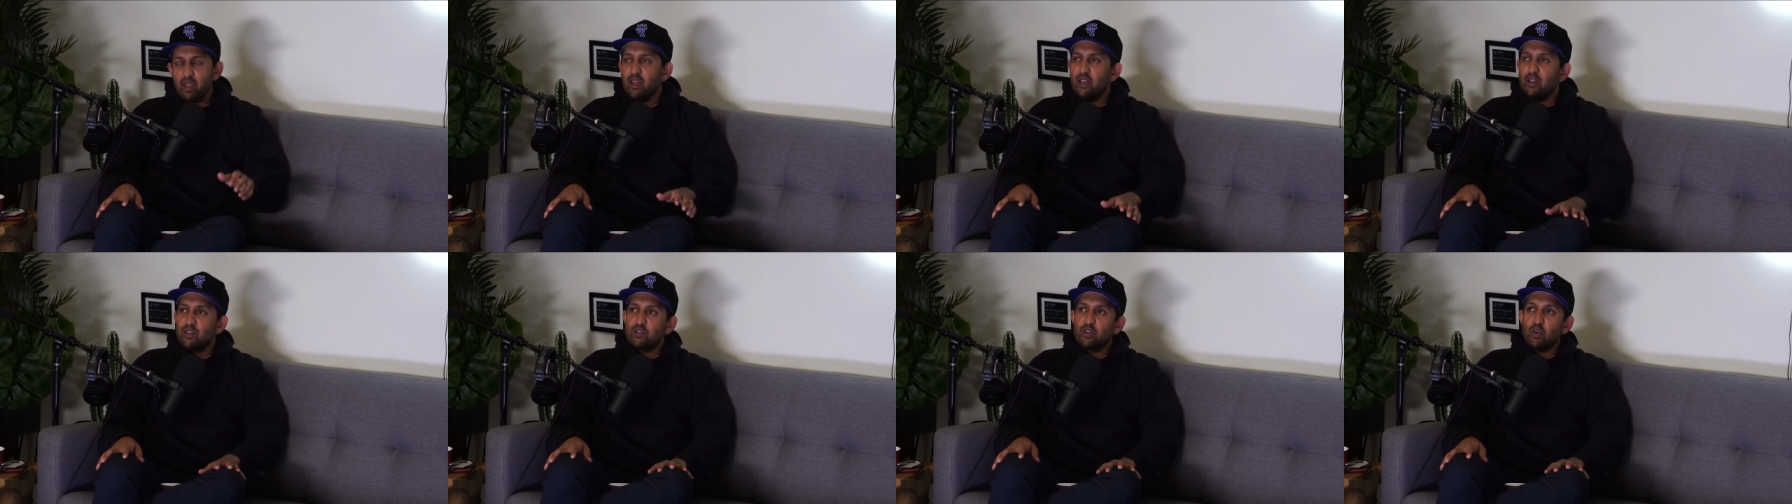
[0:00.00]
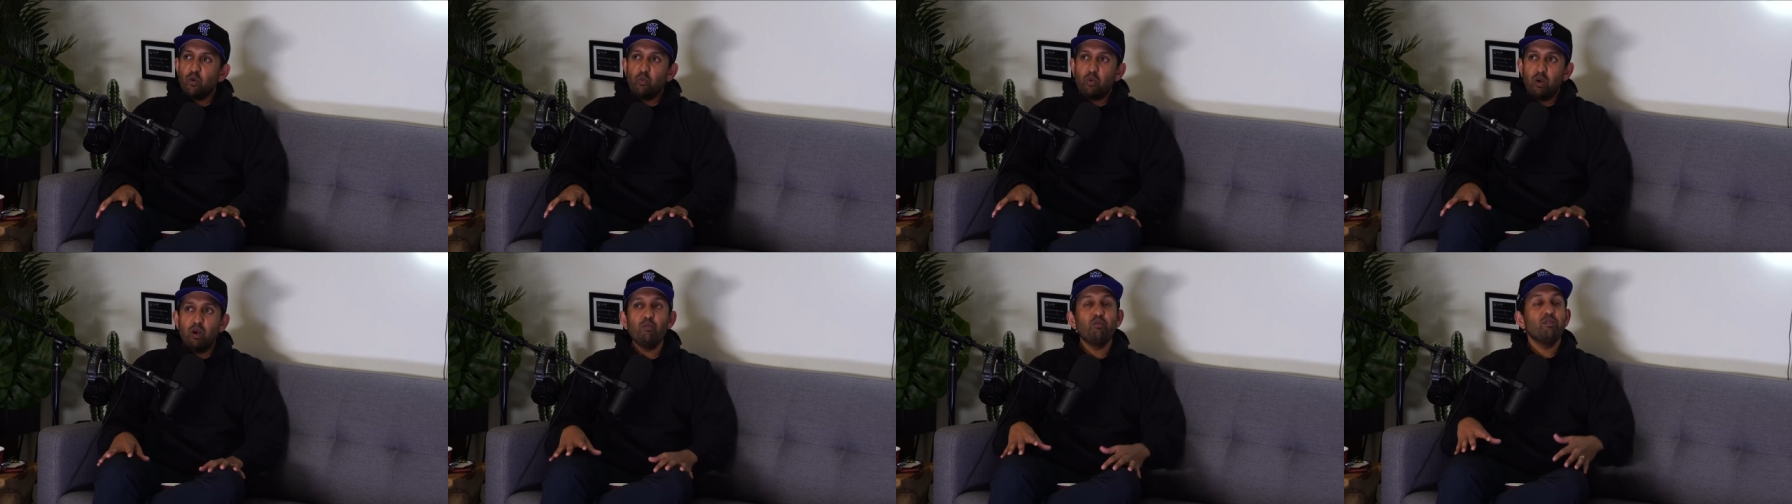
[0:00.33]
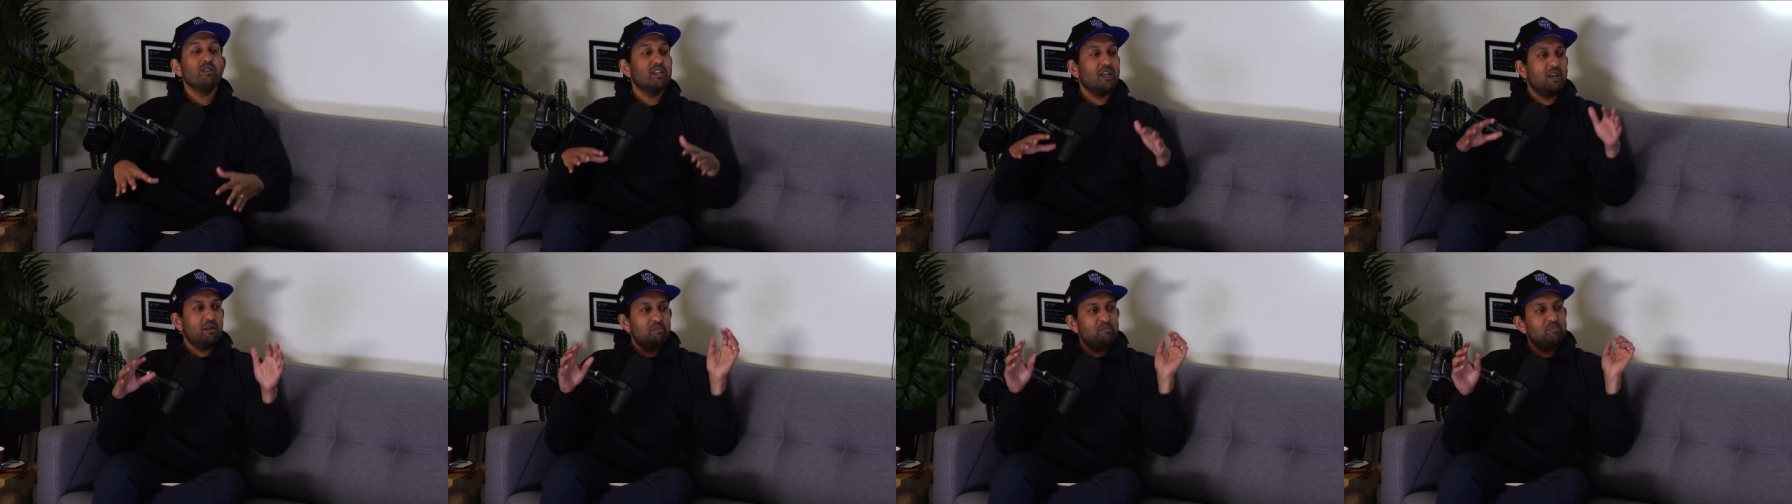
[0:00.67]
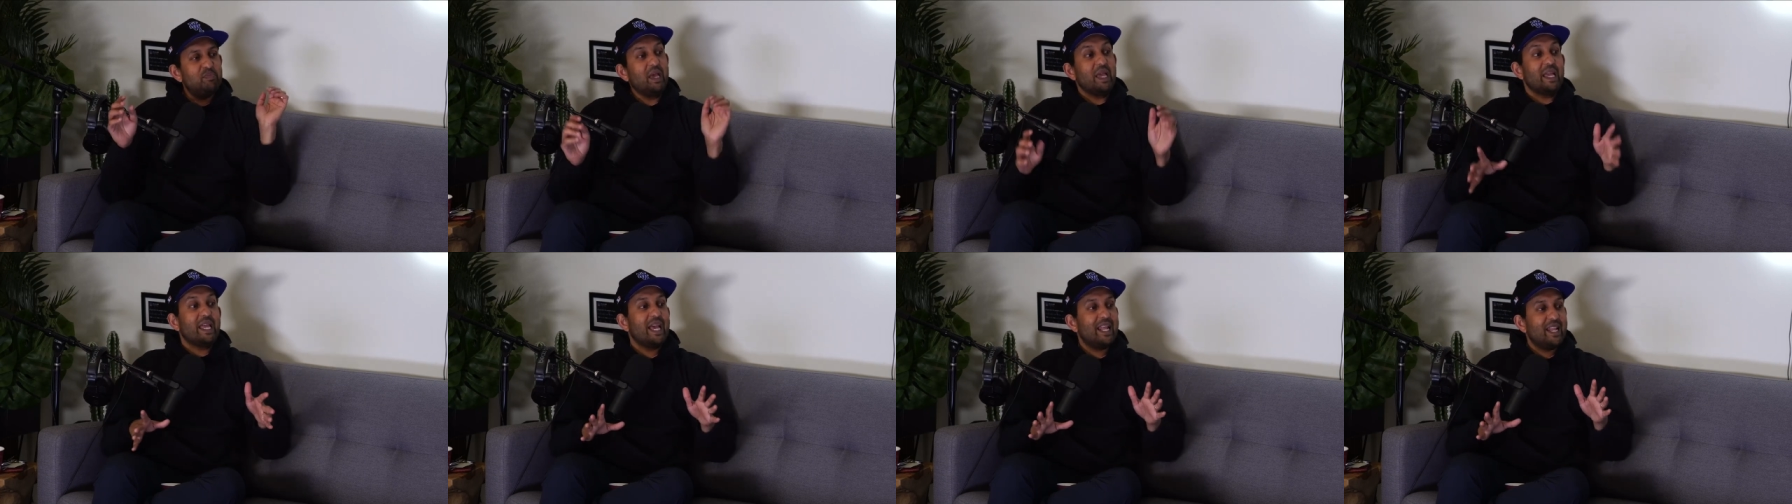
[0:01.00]
so Will was like a
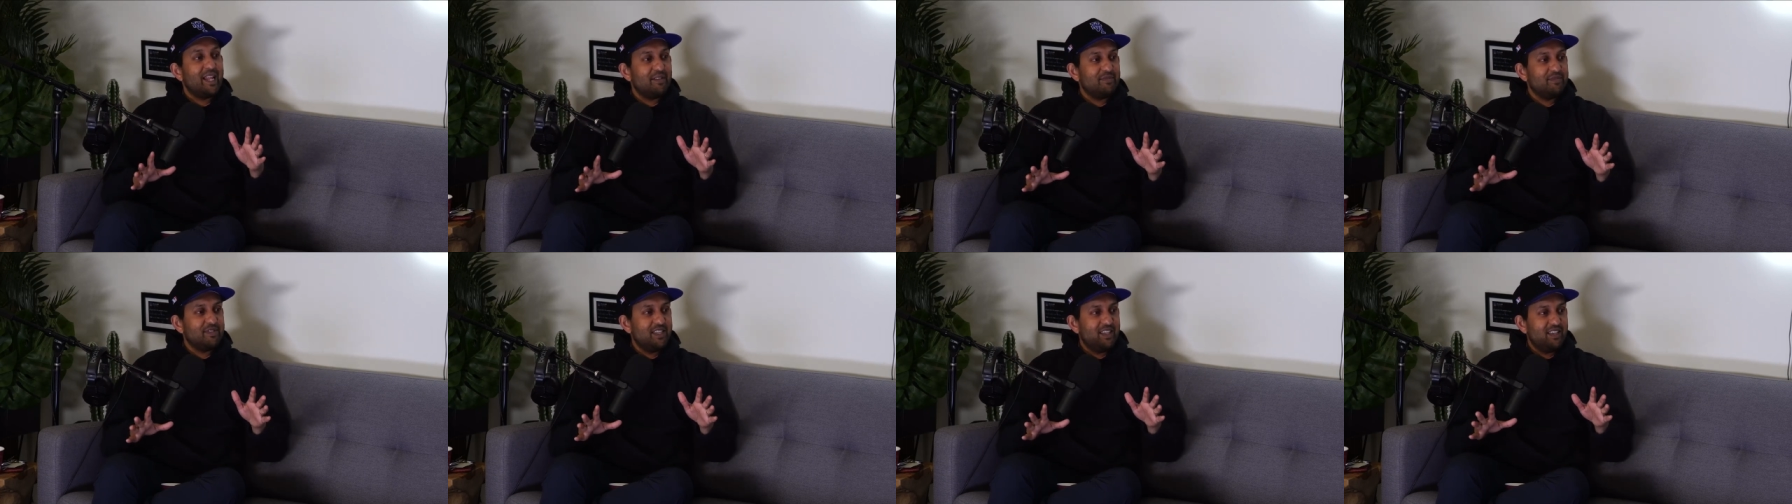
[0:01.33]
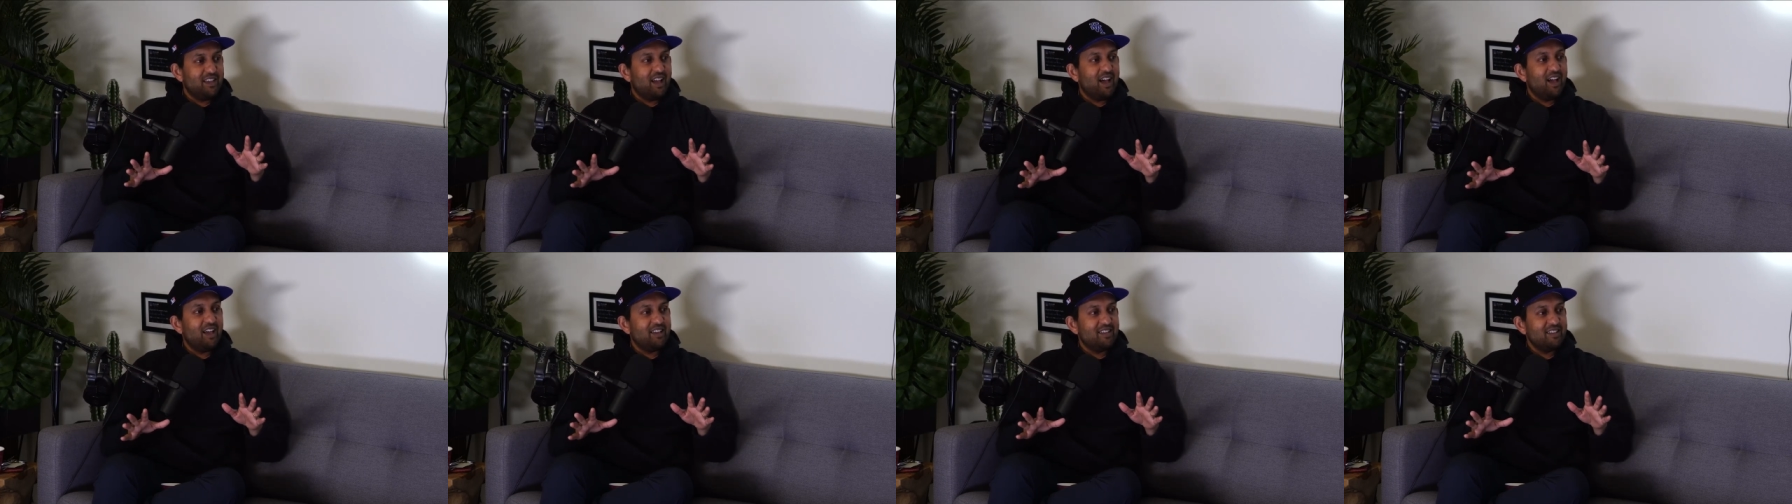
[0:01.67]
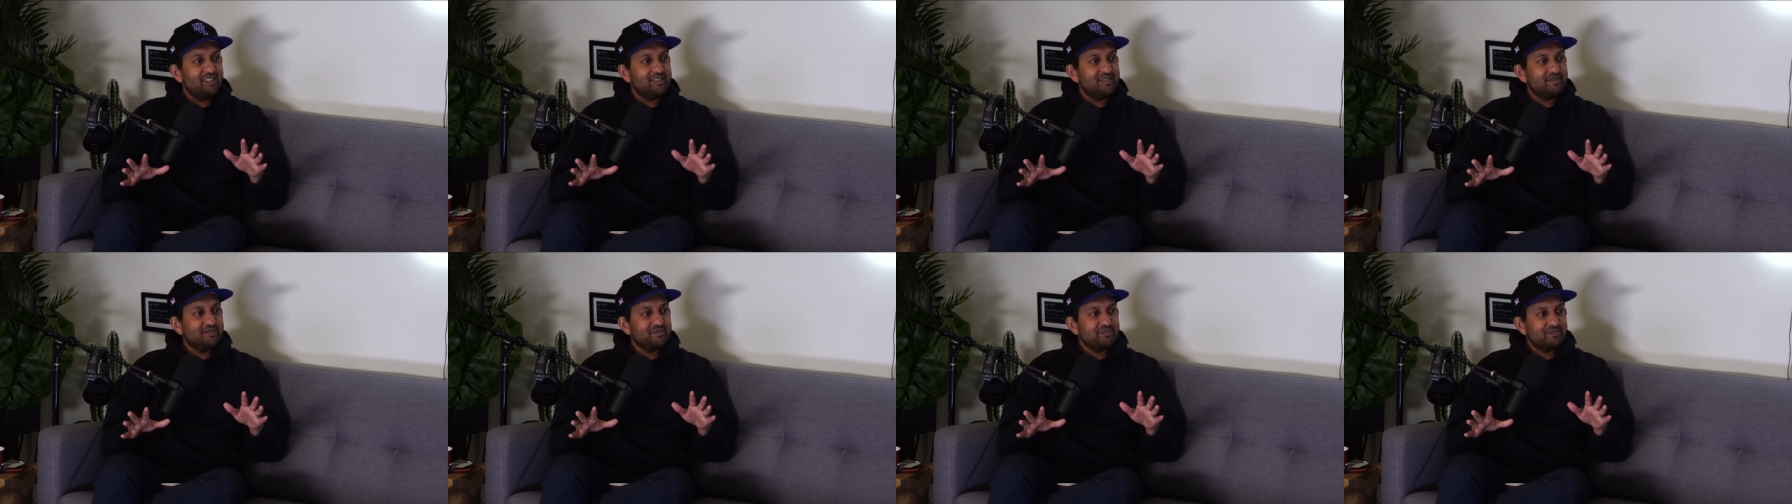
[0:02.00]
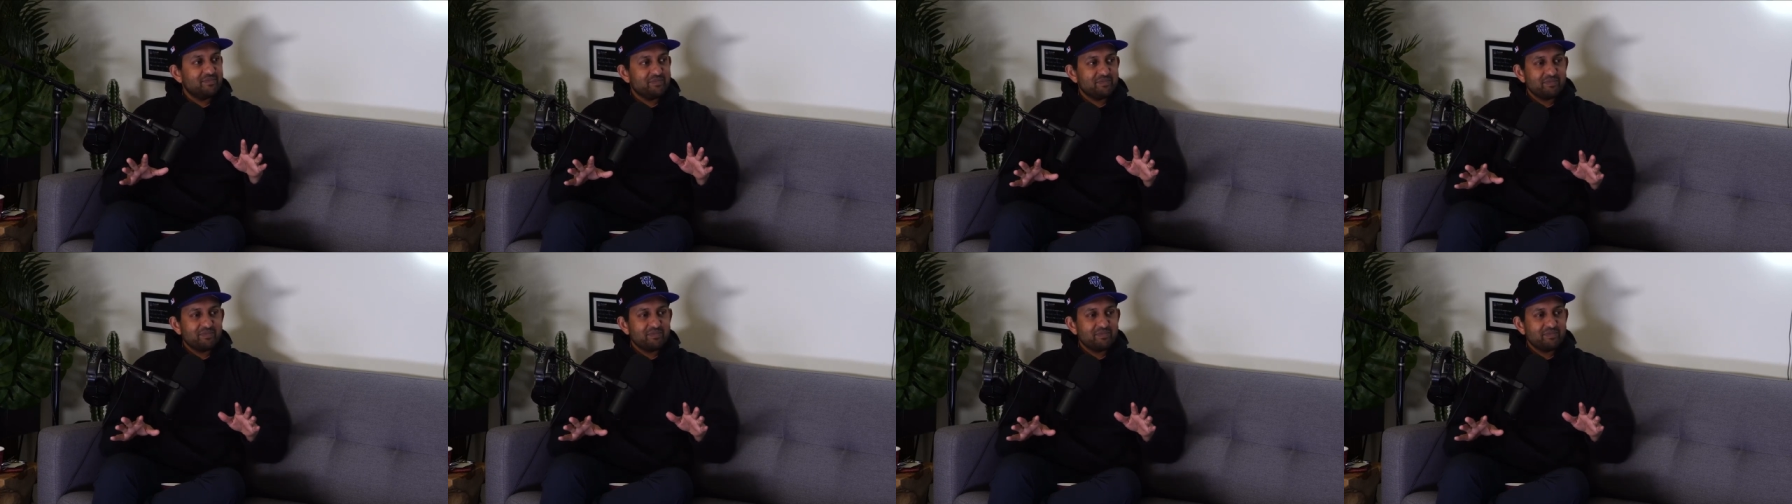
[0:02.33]
big NFT guy. Yeah.